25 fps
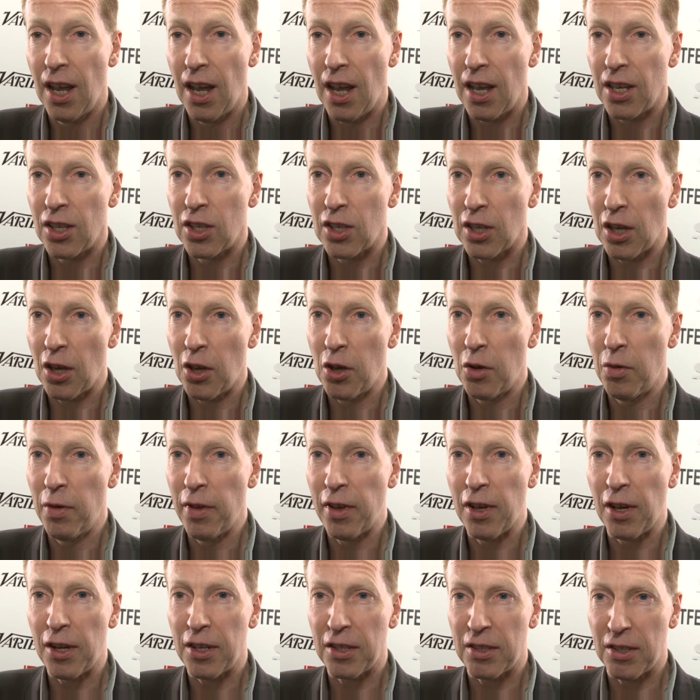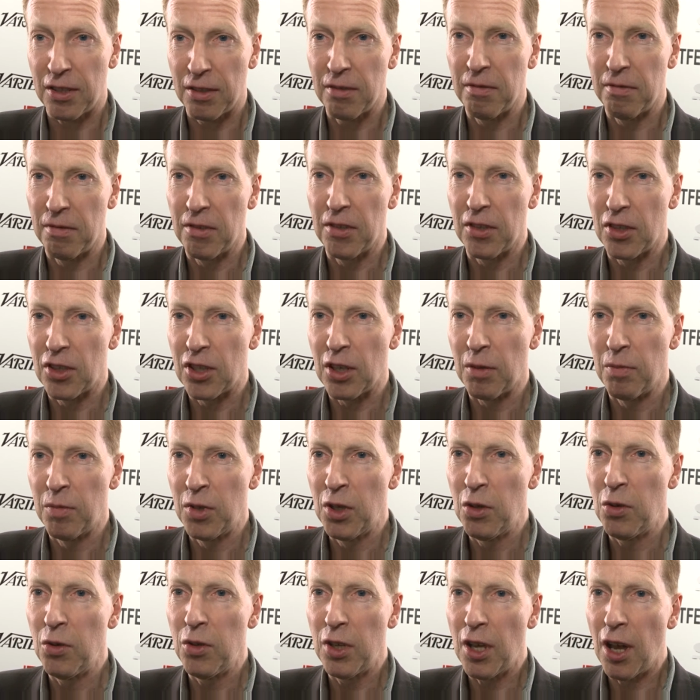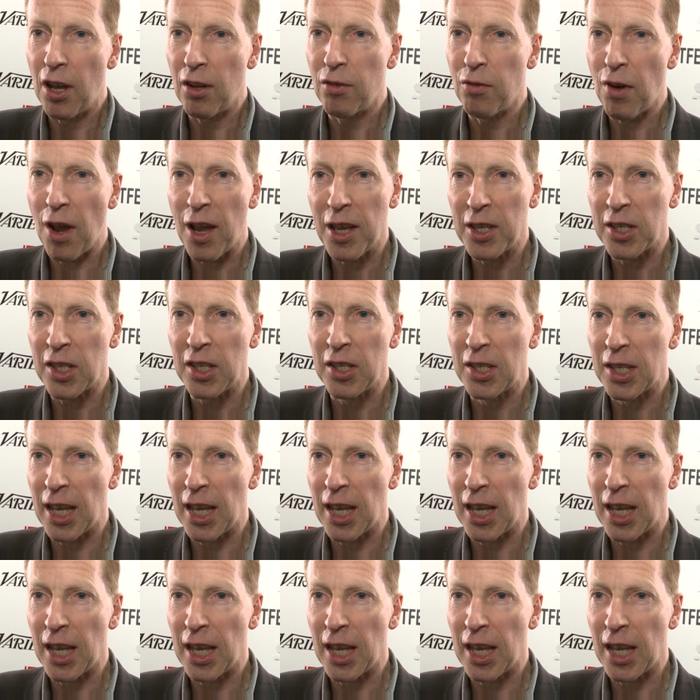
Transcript: So we've got some new young rising